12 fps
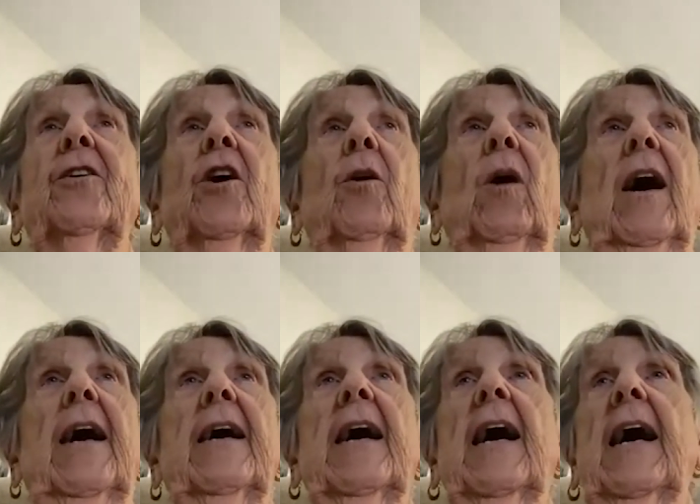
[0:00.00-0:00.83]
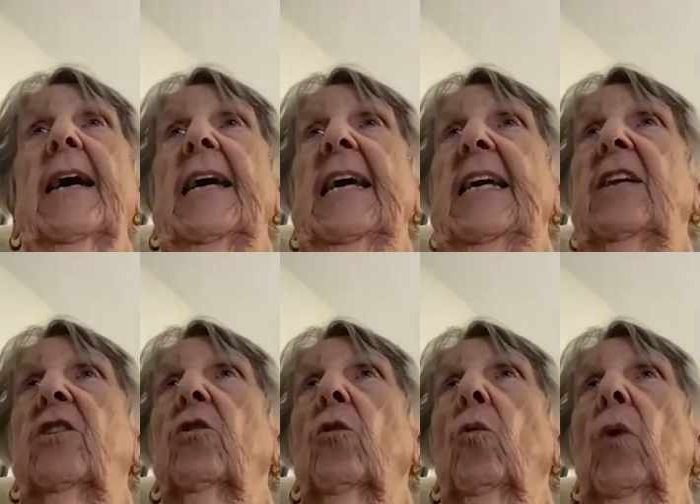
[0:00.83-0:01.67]
you know, I, I eat
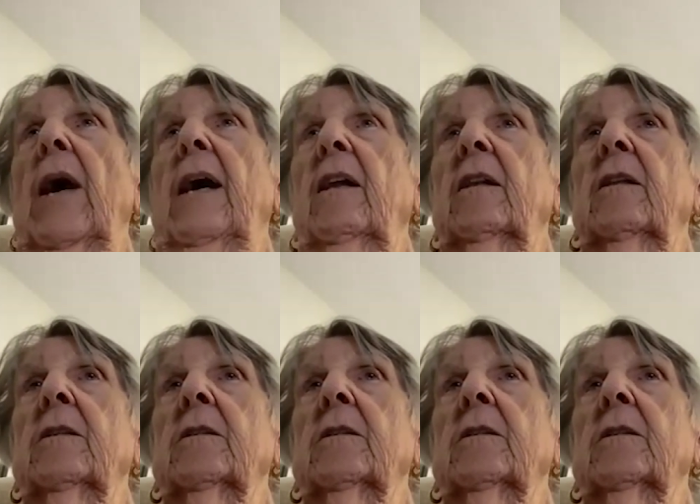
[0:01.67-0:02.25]
well.